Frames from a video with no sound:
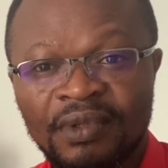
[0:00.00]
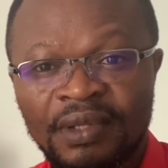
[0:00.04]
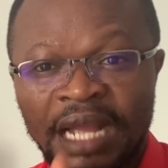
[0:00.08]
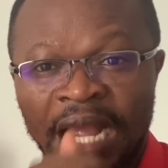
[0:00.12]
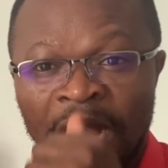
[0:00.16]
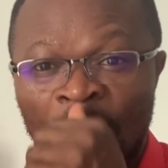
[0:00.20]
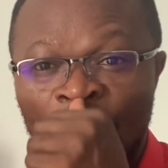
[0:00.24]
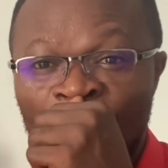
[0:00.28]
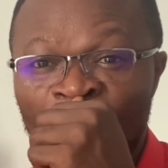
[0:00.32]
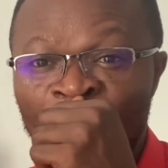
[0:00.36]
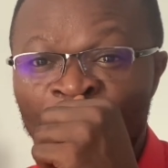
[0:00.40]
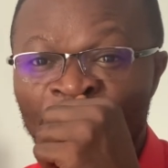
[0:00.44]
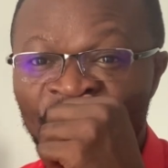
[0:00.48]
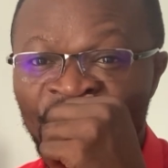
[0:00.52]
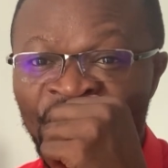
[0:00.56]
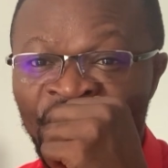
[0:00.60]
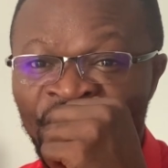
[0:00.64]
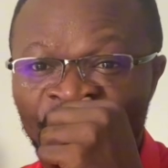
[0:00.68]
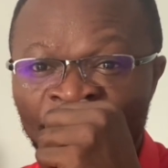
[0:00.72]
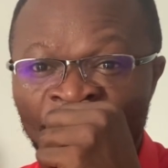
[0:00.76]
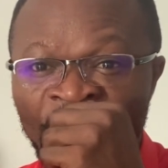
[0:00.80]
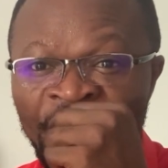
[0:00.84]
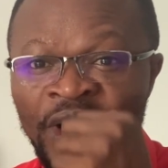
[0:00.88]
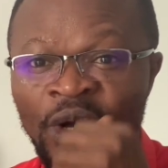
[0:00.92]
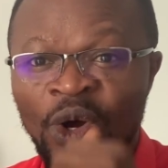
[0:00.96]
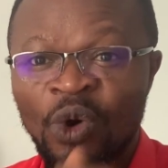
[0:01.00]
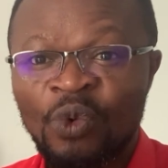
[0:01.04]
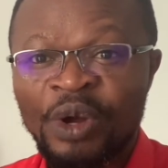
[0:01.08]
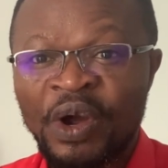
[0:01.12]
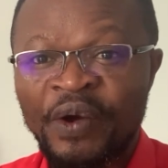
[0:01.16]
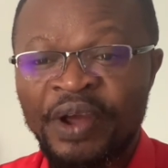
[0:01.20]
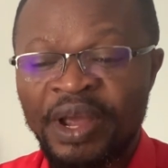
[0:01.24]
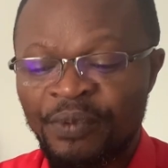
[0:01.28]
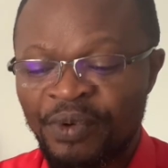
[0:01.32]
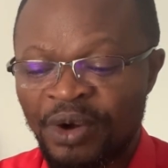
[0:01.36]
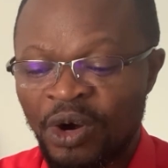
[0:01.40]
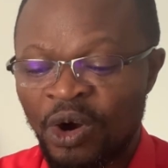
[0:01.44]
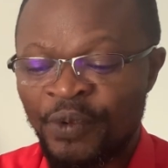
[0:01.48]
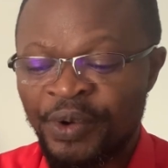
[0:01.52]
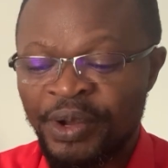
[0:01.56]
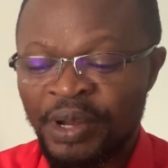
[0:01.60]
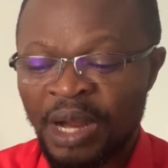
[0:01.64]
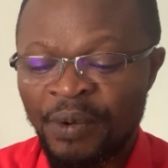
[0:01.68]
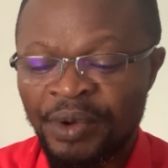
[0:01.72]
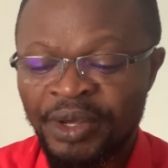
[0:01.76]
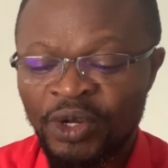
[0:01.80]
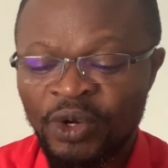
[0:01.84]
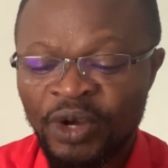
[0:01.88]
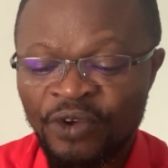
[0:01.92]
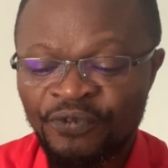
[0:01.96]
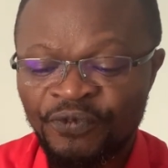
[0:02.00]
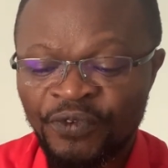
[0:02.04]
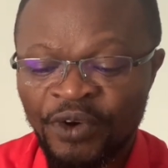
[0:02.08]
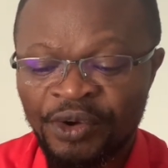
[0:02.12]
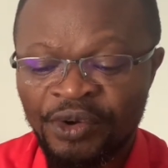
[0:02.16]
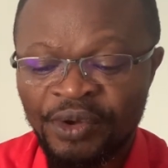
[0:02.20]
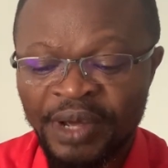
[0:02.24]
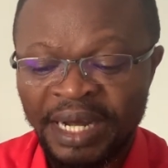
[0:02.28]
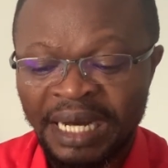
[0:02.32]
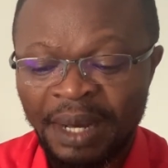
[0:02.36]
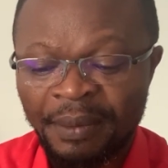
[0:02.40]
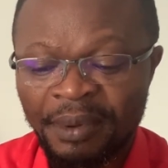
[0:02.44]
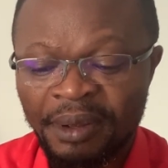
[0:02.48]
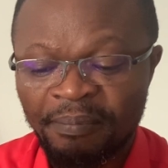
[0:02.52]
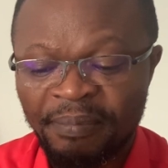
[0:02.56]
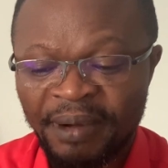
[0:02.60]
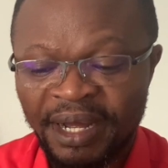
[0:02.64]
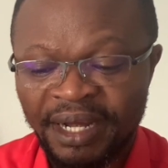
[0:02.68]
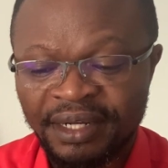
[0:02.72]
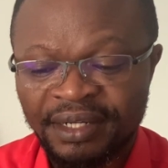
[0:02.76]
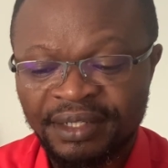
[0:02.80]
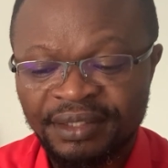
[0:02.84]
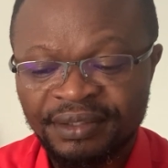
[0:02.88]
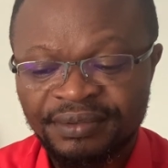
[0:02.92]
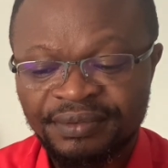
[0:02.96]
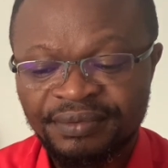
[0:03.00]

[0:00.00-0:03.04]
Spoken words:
Are we moving forward or are we going forward? We are coming back.